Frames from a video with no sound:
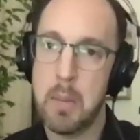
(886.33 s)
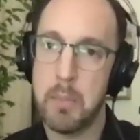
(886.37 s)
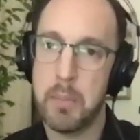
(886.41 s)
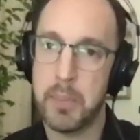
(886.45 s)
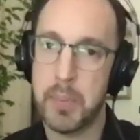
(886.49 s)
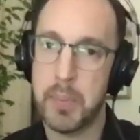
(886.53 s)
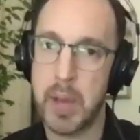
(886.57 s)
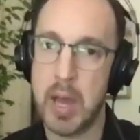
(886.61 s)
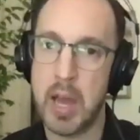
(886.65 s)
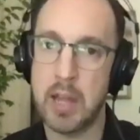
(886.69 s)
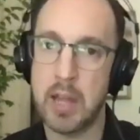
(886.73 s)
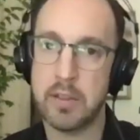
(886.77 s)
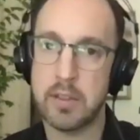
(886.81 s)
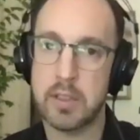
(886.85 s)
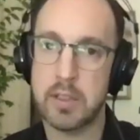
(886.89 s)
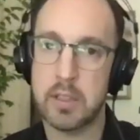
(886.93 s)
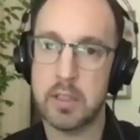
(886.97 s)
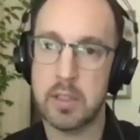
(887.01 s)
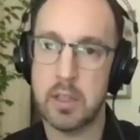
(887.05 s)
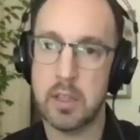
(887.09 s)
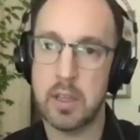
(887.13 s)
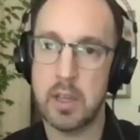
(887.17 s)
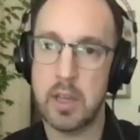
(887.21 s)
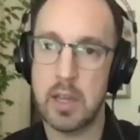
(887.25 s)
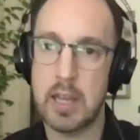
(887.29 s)
but
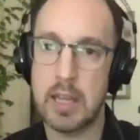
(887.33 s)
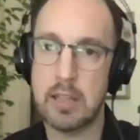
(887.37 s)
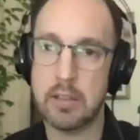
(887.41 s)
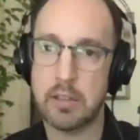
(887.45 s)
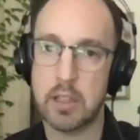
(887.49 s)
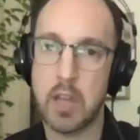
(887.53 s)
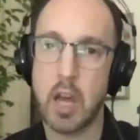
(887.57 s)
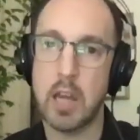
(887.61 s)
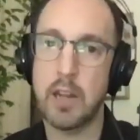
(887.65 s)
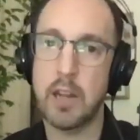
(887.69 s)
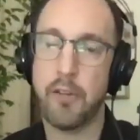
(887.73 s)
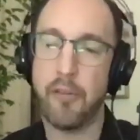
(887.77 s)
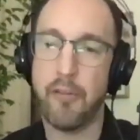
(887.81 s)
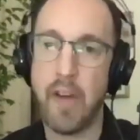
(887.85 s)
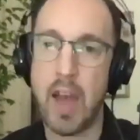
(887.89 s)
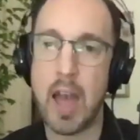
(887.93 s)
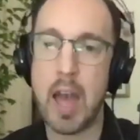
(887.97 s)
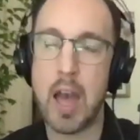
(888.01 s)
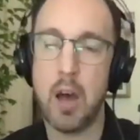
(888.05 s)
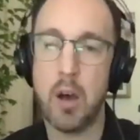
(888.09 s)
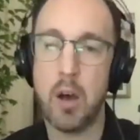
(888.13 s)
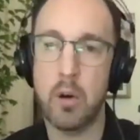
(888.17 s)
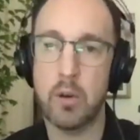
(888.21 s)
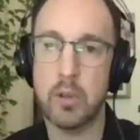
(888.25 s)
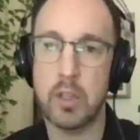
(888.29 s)
it's kind of
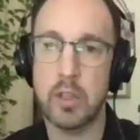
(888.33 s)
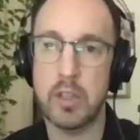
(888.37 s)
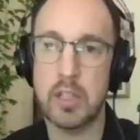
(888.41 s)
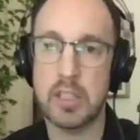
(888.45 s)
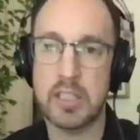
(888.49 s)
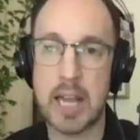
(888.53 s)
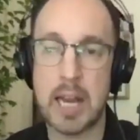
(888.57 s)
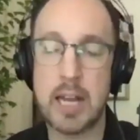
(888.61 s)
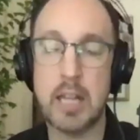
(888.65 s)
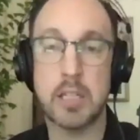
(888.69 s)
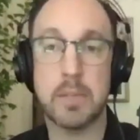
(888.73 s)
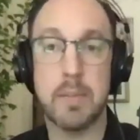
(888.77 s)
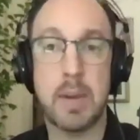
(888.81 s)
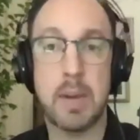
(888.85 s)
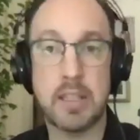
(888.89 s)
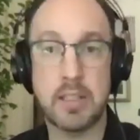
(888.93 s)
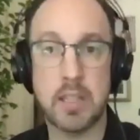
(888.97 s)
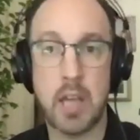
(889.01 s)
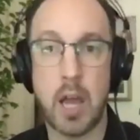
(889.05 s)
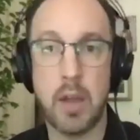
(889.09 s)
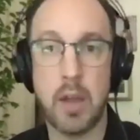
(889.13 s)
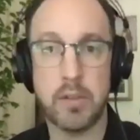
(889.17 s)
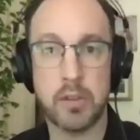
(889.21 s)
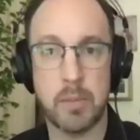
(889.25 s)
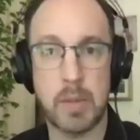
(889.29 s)
failed in the challenge many
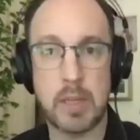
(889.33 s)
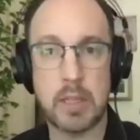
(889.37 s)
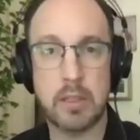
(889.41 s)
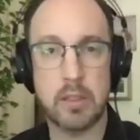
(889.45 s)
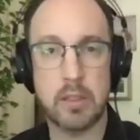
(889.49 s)
times for me.